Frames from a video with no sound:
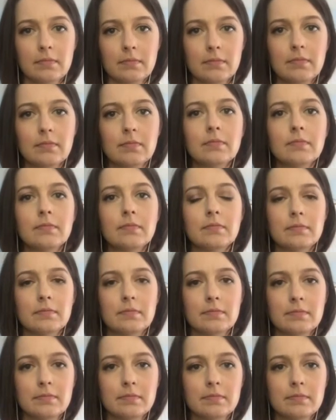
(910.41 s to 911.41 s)

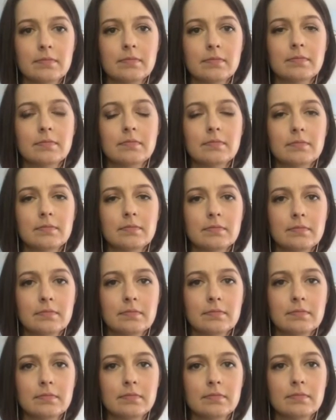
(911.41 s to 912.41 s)

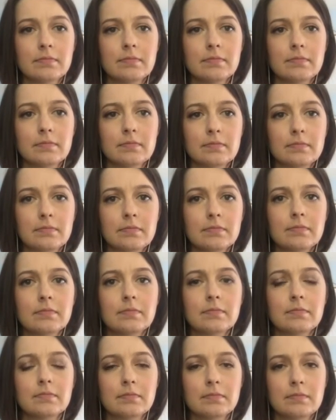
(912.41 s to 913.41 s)

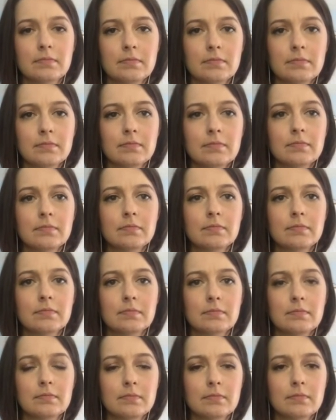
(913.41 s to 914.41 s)

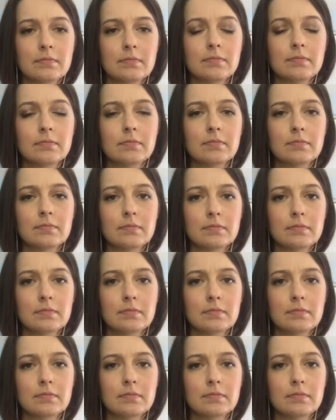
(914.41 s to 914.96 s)
No words are spoken by the person on screen.